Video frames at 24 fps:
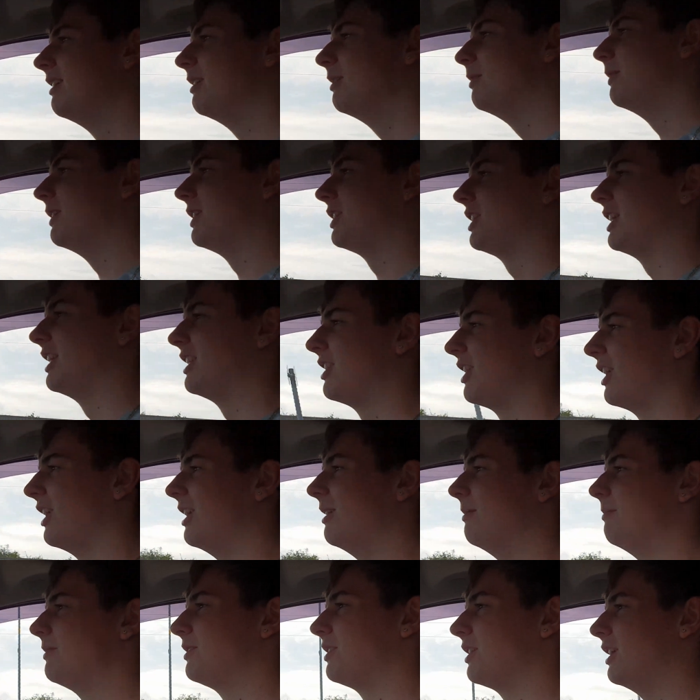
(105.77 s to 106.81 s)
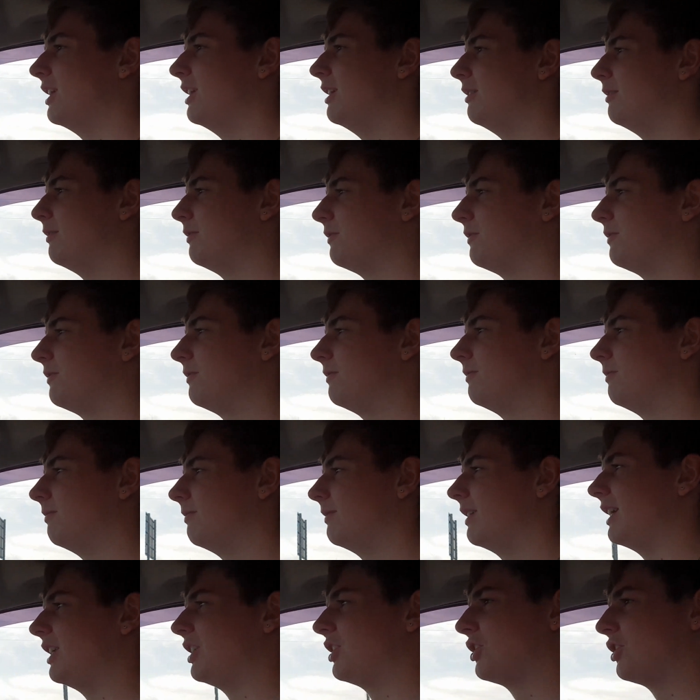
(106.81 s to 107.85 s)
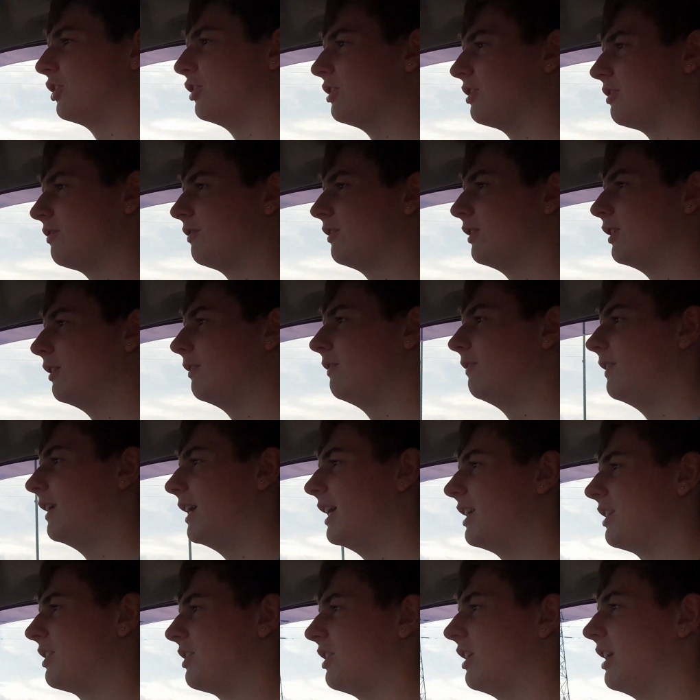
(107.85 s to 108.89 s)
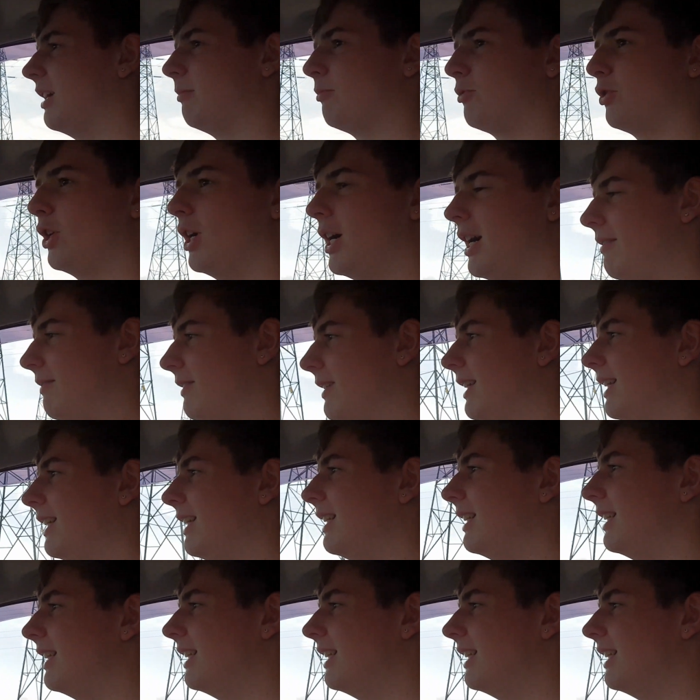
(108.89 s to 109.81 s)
which in terms of insurance for a first-time driver,